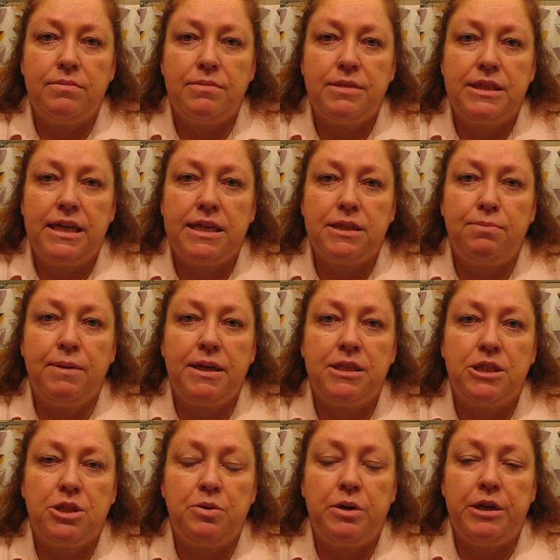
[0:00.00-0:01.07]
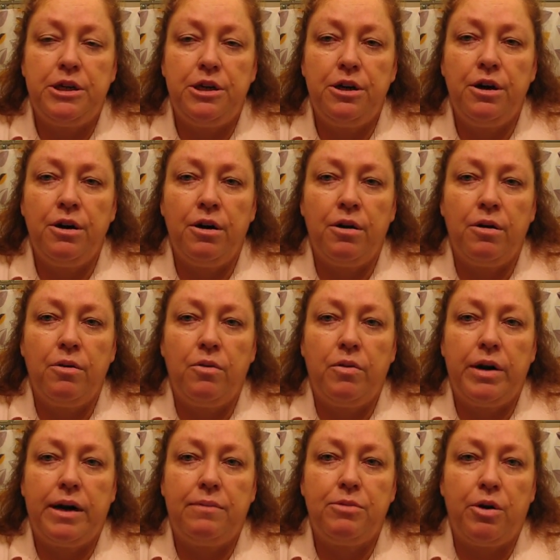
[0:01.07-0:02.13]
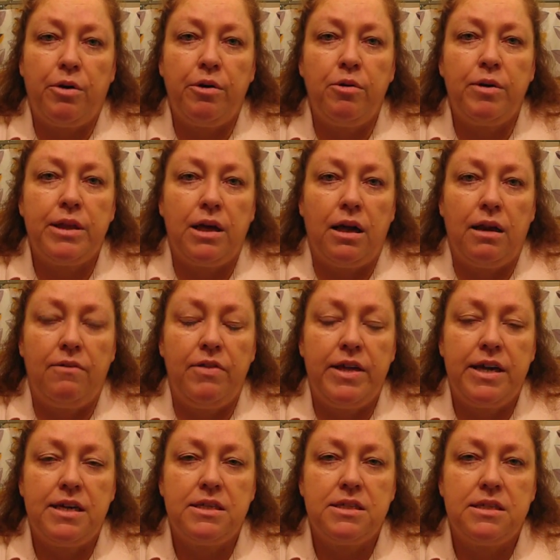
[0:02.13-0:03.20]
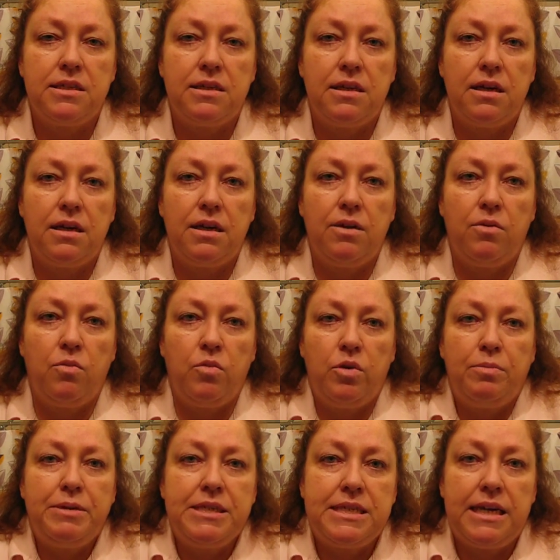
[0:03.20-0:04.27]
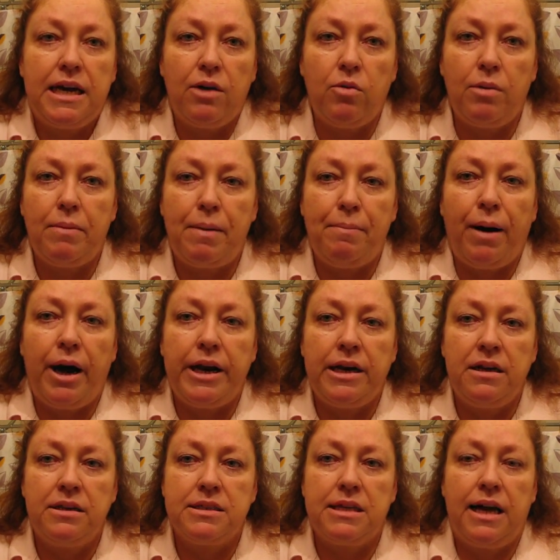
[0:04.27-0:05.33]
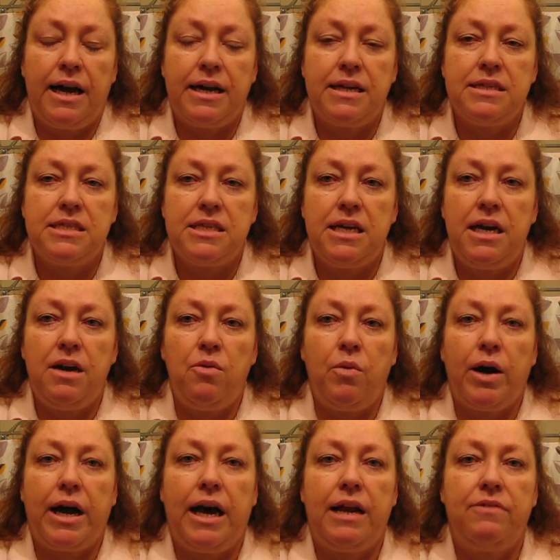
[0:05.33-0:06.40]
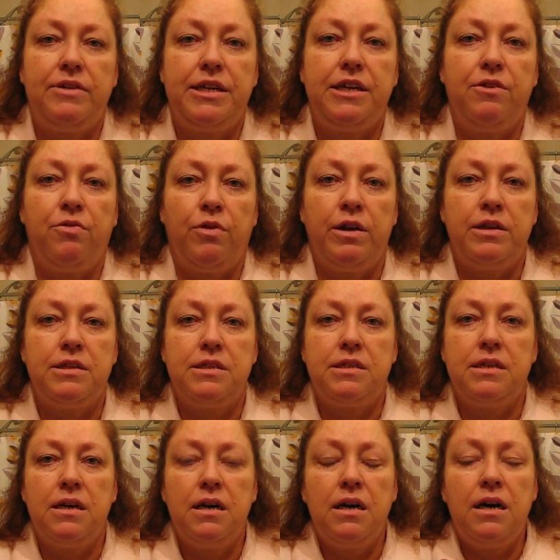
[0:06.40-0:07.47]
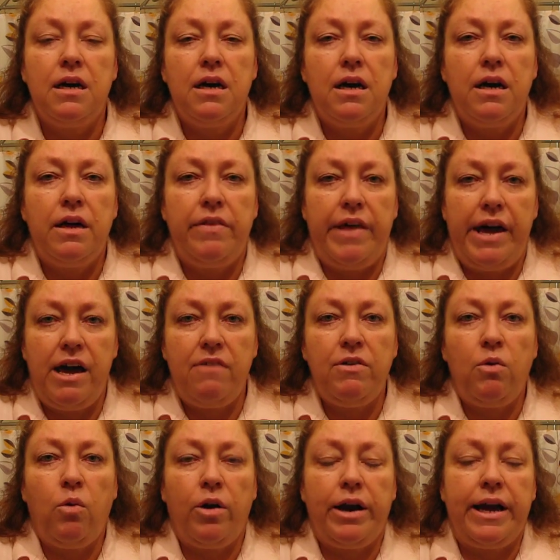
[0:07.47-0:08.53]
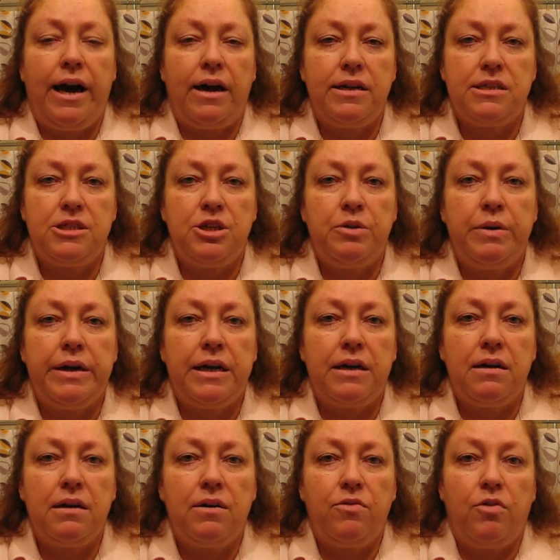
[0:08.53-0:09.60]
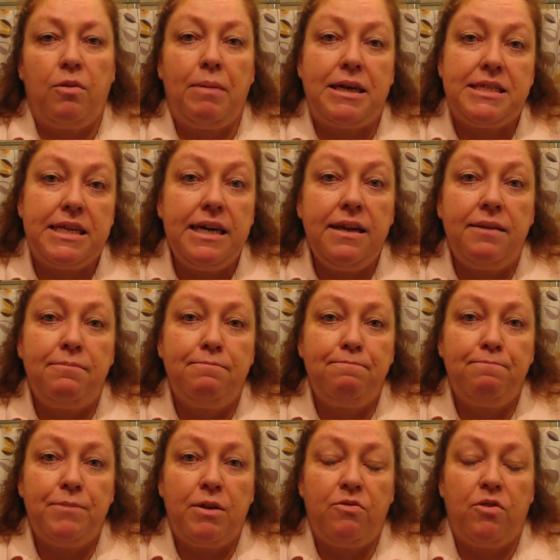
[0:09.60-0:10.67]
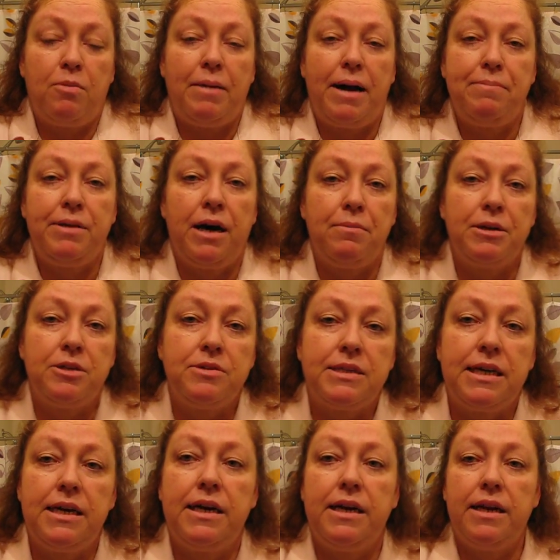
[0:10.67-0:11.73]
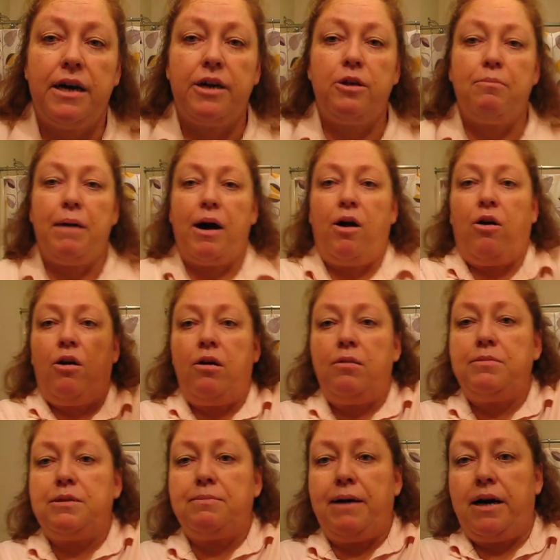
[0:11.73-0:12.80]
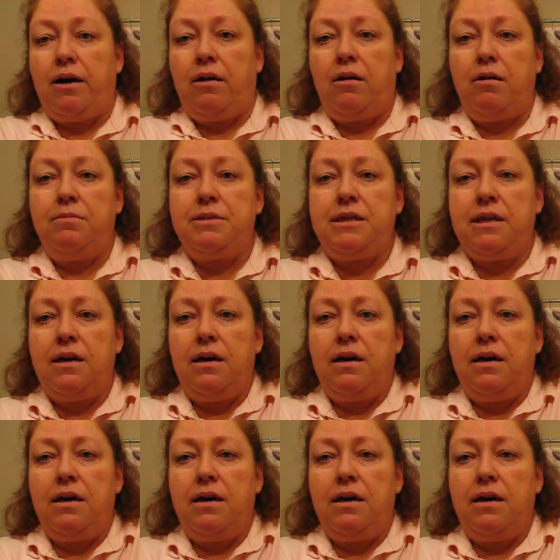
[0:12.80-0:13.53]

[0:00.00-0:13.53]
6 months to a year, when I'm through with all of this, we'll be seeing what my body looks like and see what kind of a difference the heavy workout is doing for my skin. For my abdominal skin, under my arms. My arms,